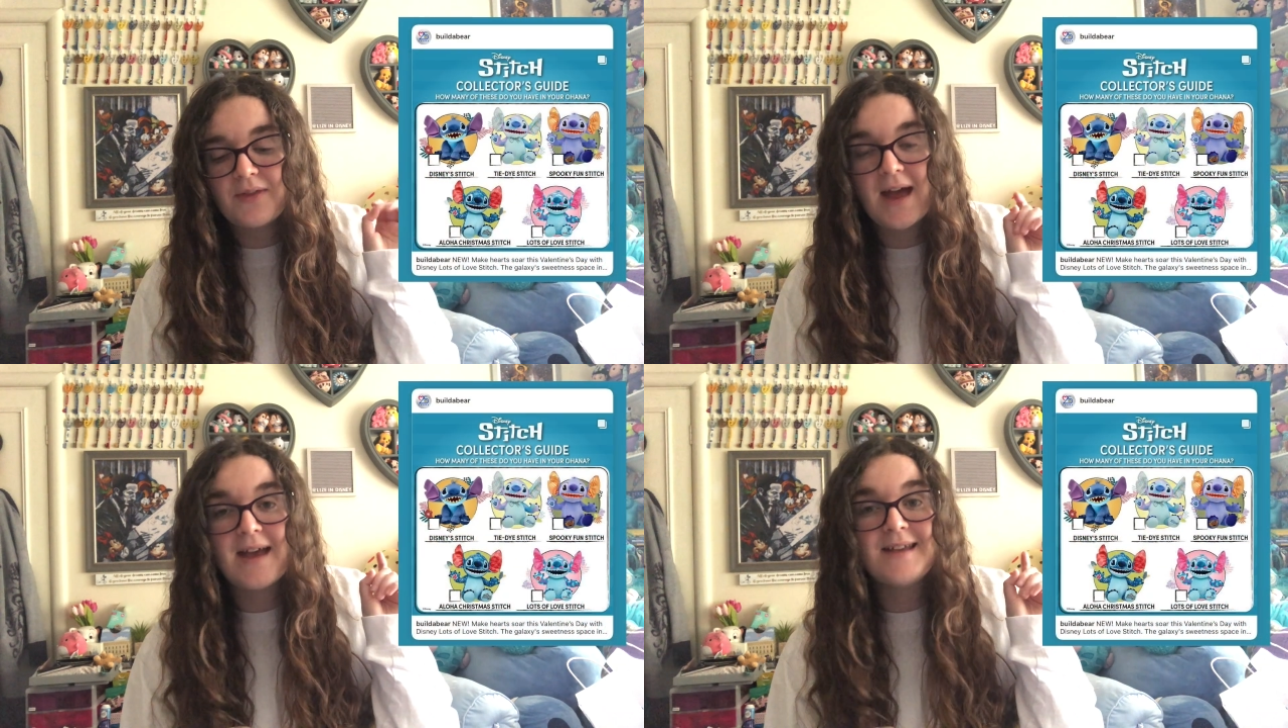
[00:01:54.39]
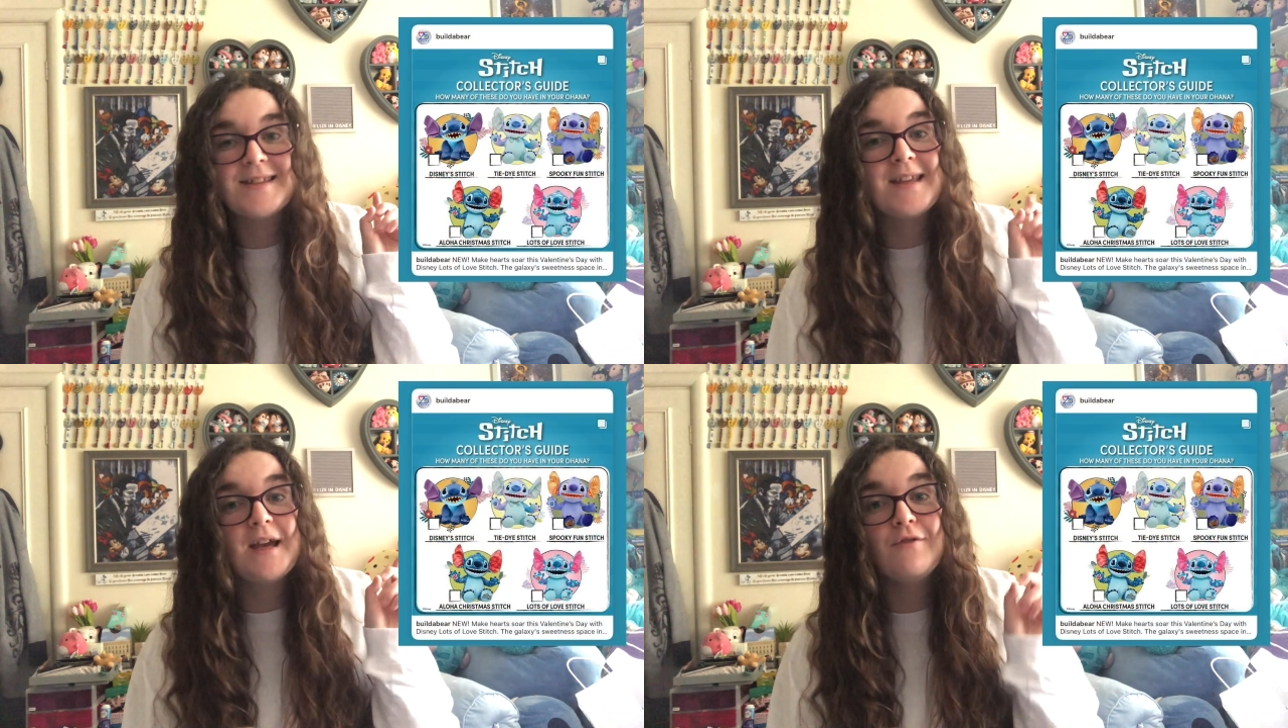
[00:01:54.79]
There
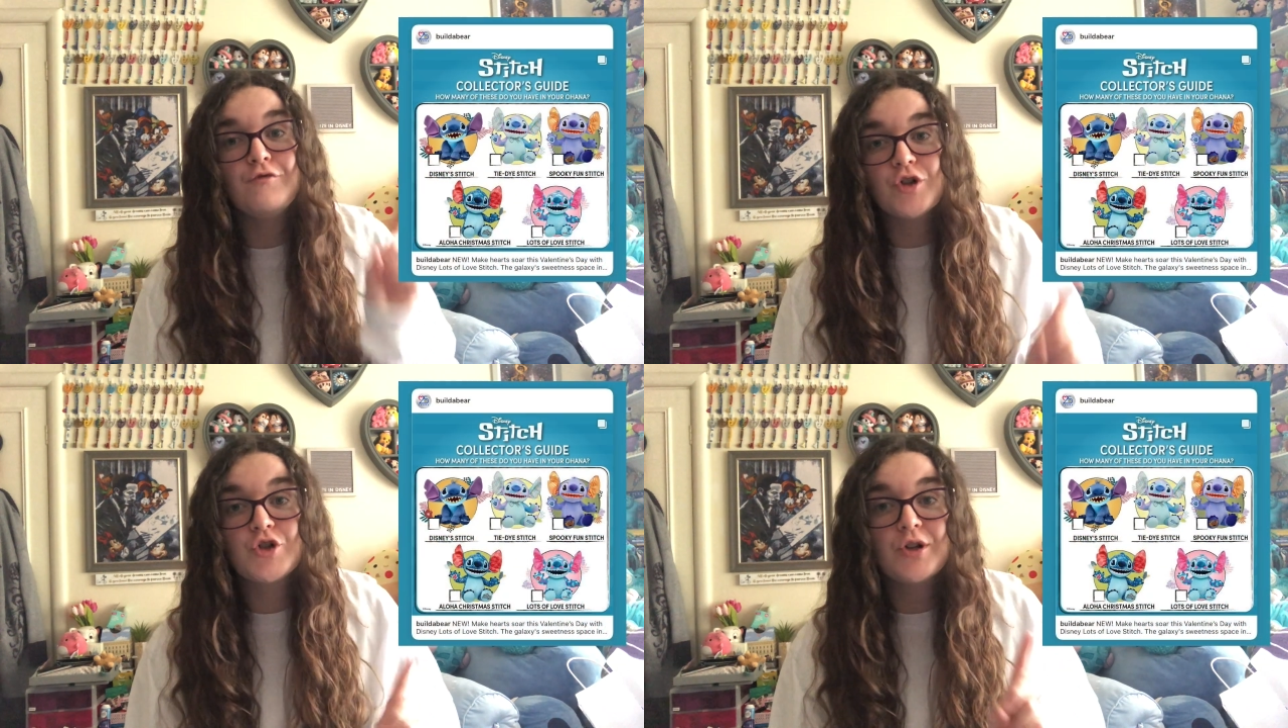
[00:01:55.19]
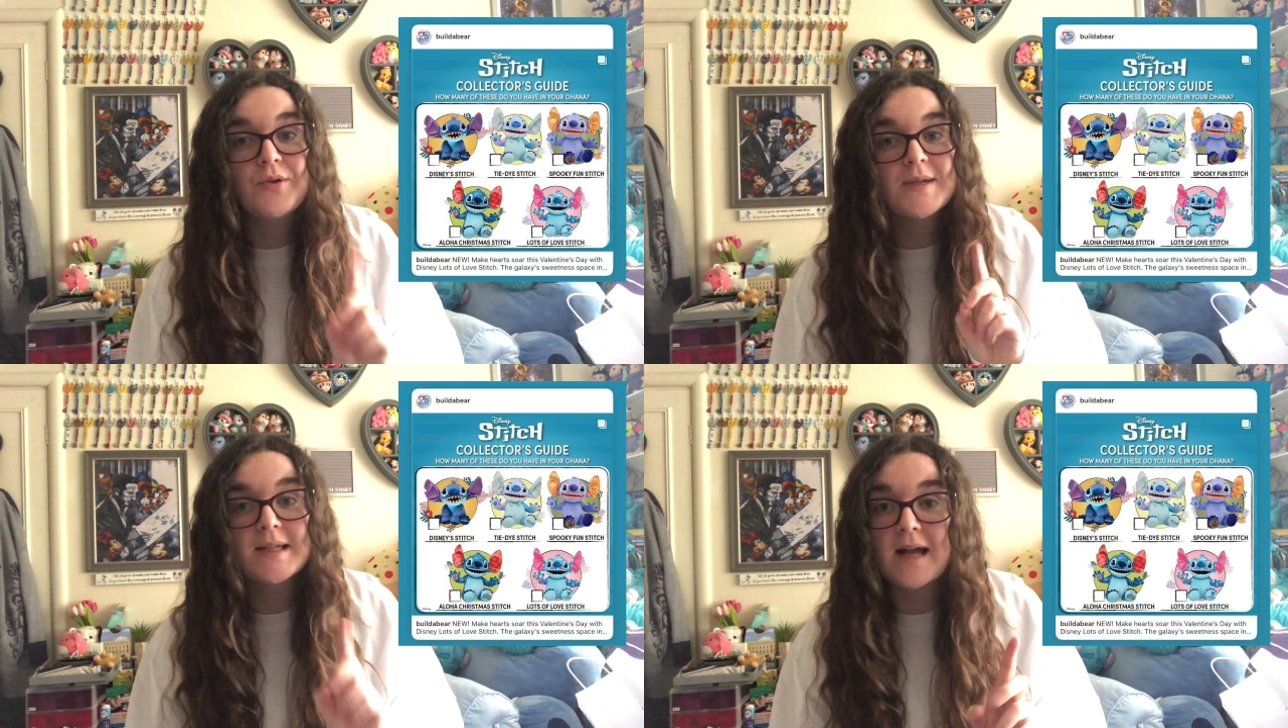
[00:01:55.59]
is the
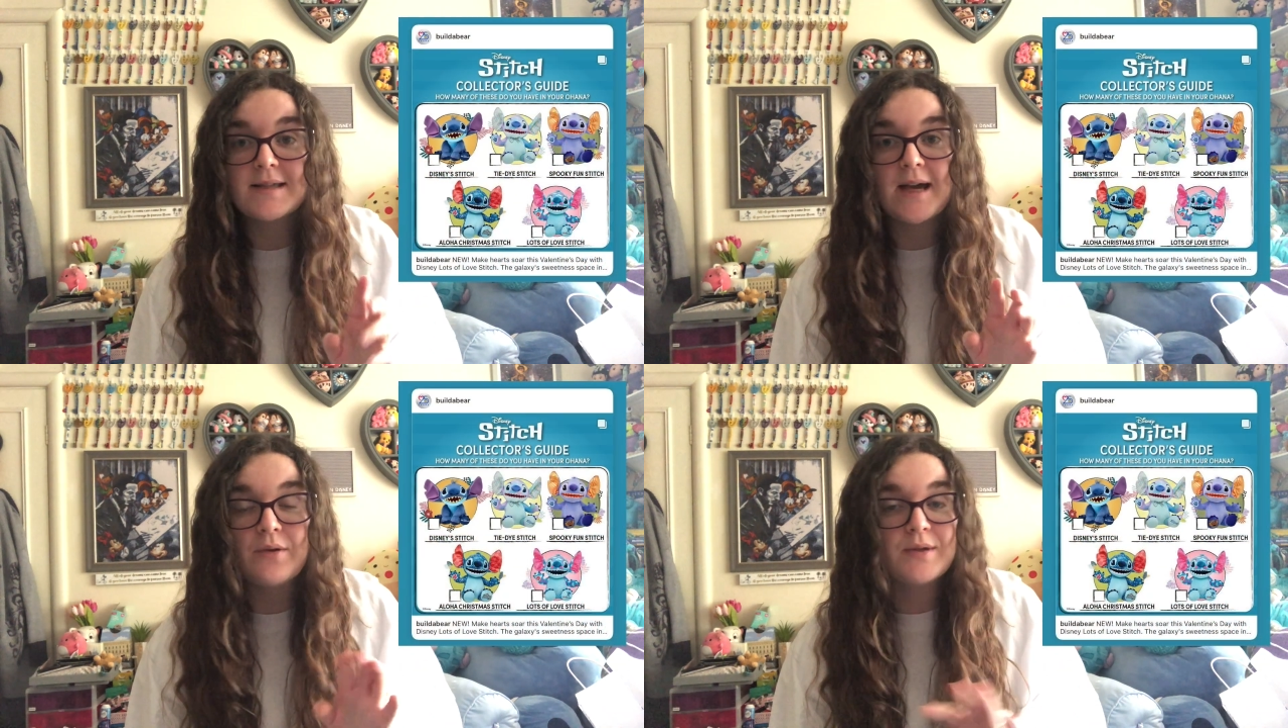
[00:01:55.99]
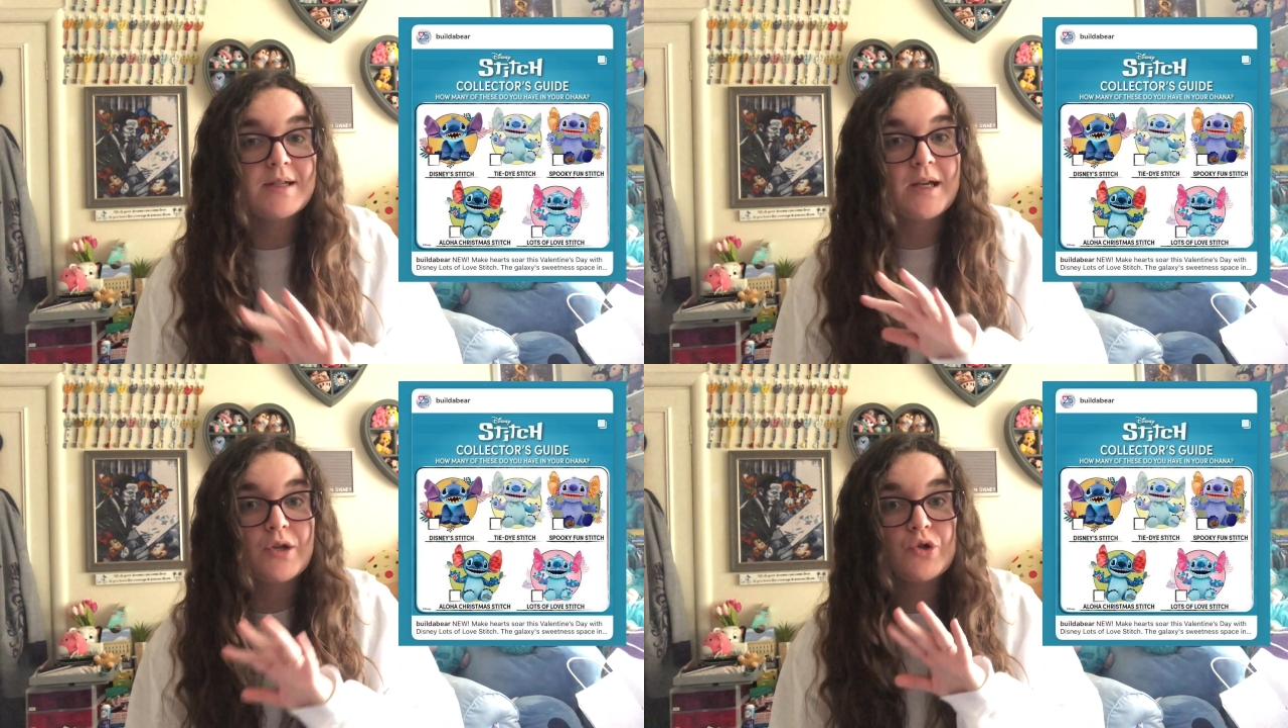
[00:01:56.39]
original sat down
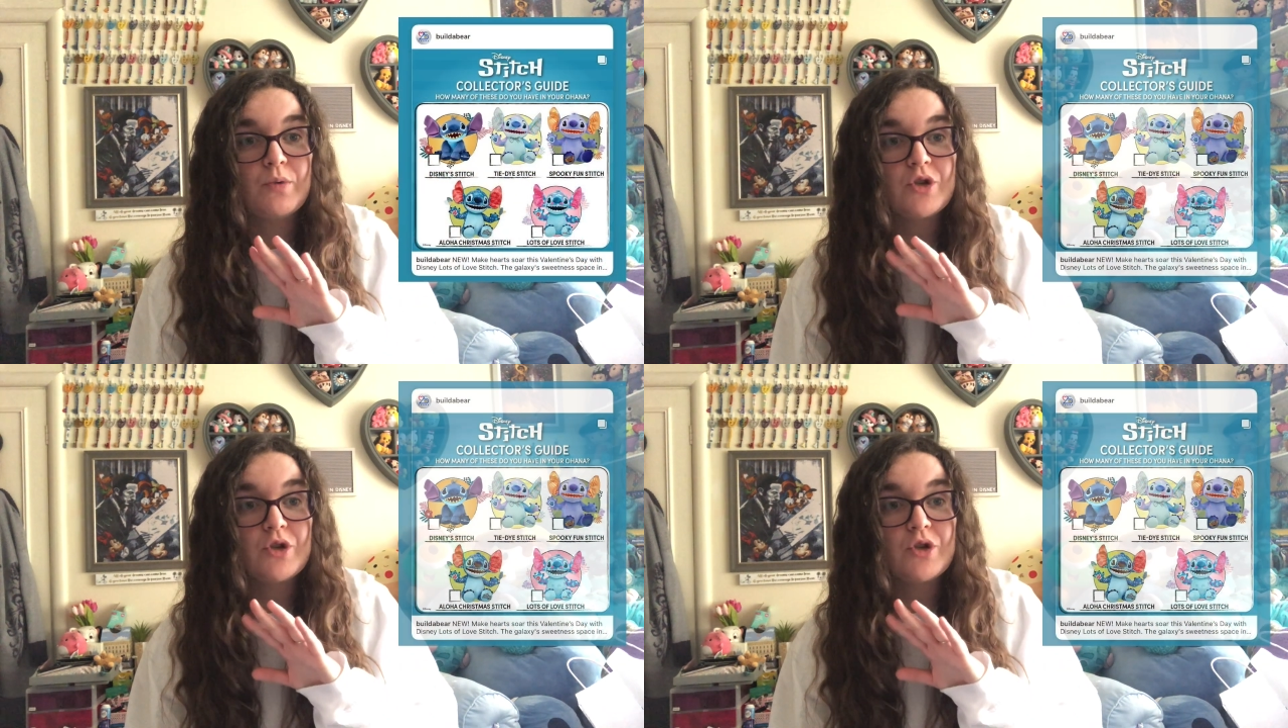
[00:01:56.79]
Stitch,